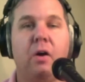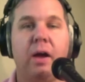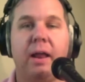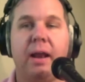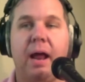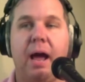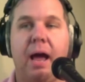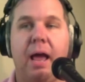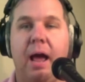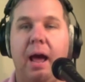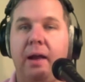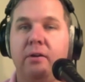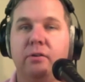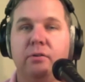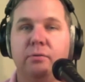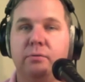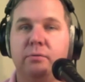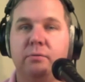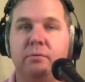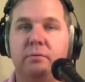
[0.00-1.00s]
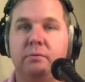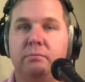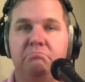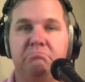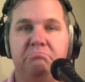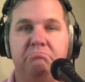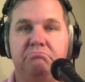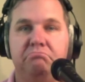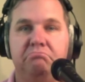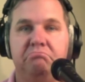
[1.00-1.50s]
and I don't
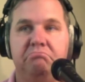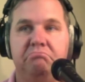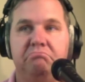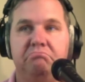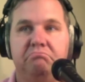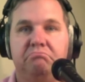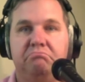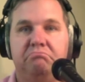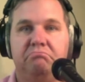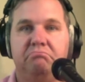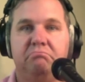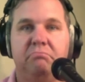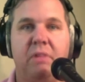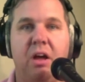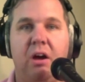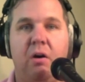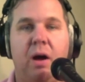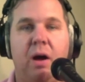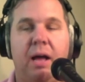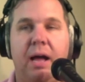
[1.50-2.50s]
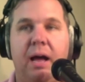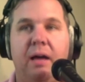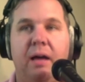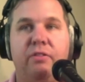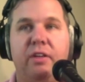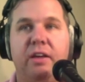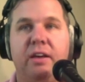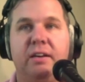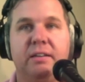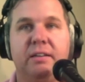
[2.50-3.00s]
no, I
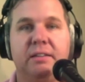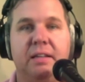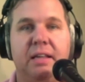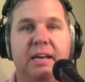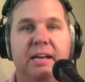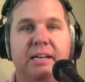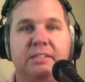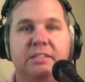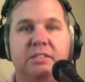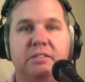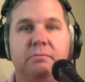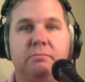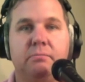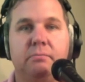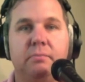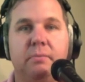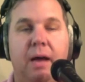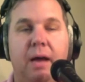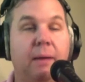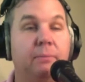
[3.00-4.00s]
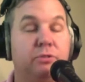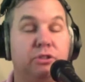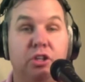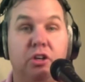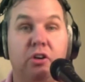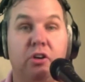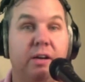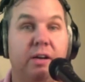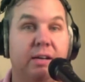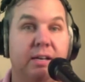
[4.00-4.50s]
think unless I'm
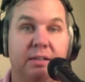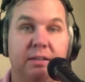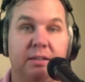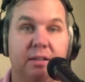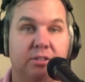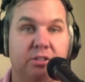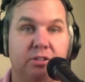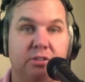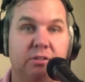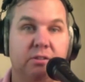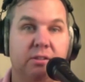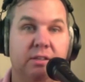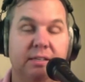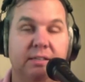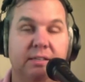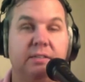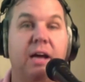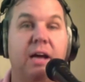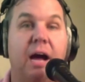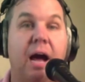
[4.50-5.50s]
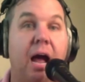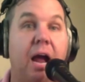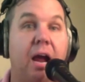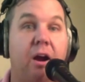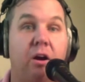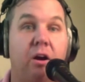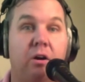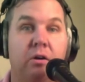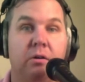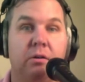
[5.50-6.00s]
sure he didn't listen to the
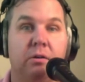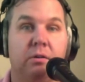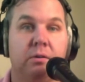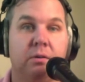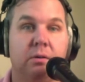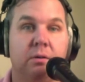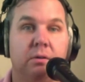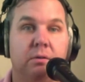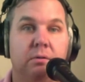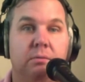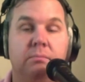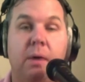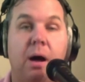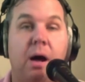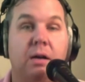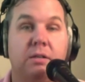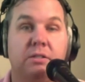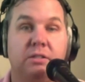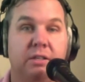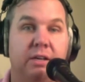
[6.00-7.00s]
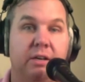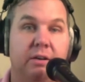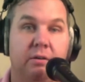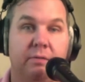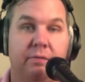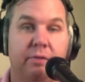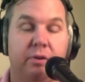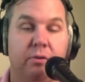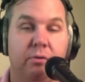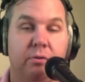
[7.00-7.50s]
entire Moxley
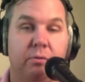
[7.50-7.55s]
interview.